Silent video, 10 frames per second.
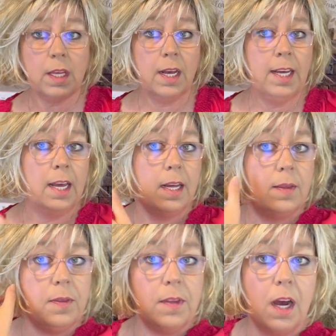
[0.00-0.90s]

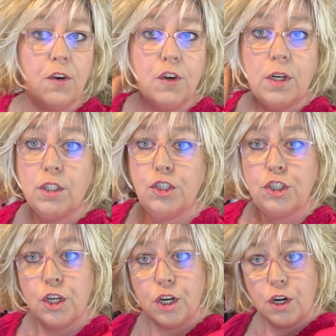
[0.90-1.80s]
Again, not real
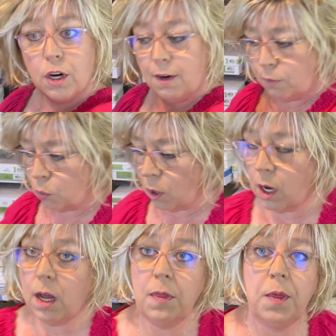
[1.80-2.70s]
sure of
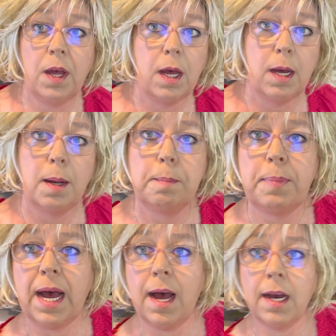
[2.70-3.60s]
what the
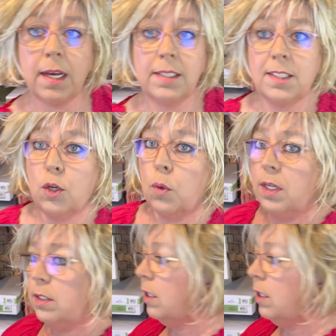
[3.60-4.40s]
back is going to